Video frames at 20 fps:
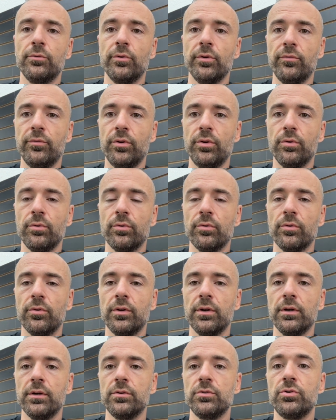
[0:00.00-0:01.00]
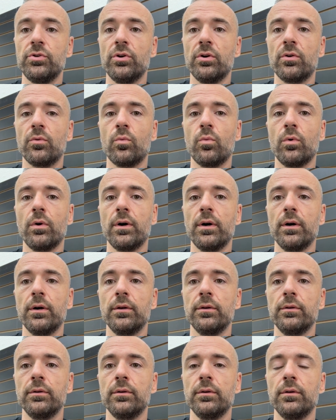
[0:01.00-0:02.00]
review of the
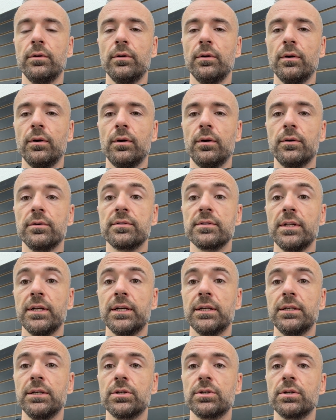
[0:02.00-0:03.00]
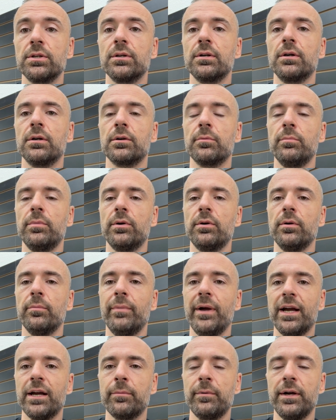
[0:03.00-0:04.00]
GR1 Slick Edition Huckleberry
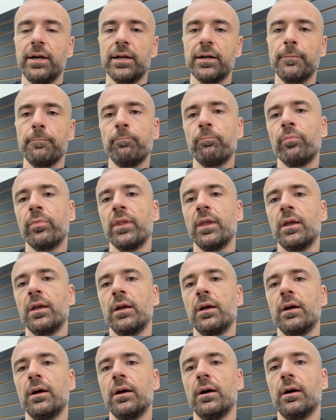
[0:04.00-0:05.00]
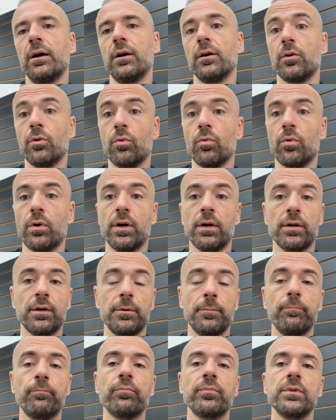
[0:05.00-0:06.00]
backpack, GORUCK.
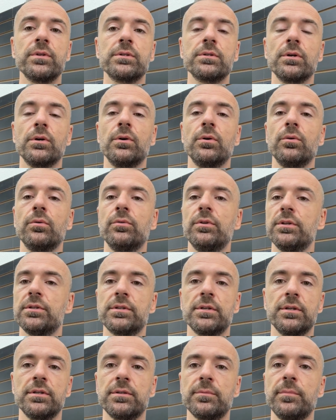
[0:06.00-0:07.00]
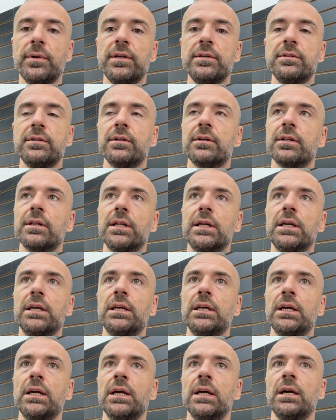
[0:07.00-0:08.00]
So this is
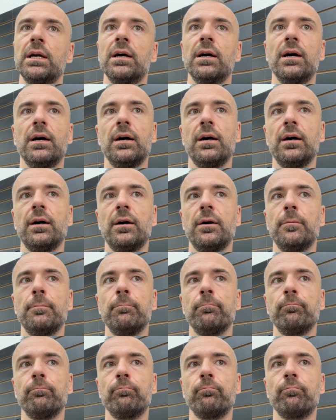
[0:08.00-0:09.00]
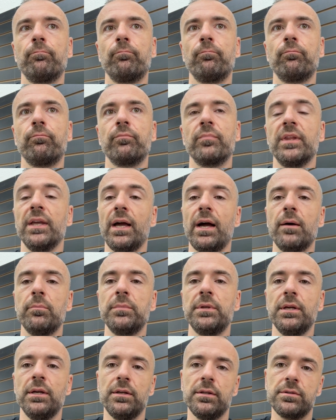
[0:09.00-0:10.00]
basically um, the
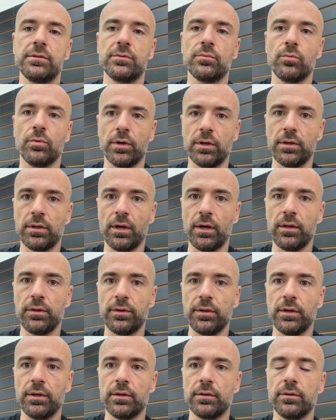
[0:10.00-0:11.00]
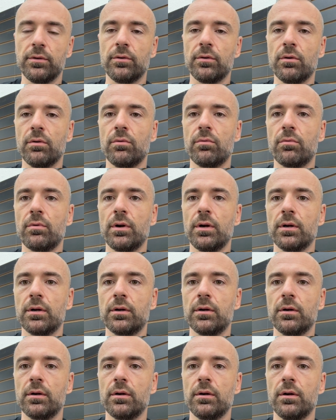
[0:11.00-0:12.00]
updates, what I think the GORUCK,
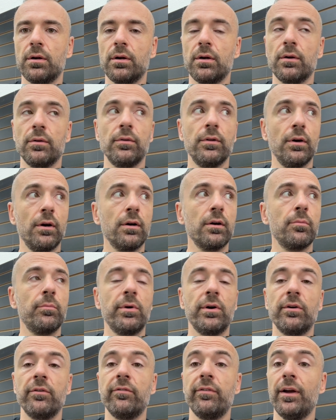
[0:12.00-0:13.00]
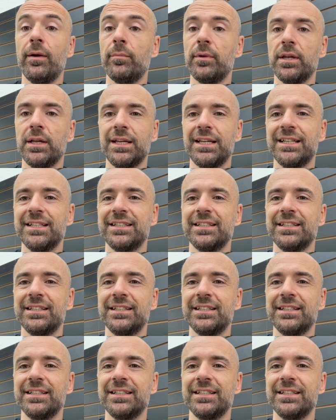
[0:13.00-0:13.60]
the Huckleberry family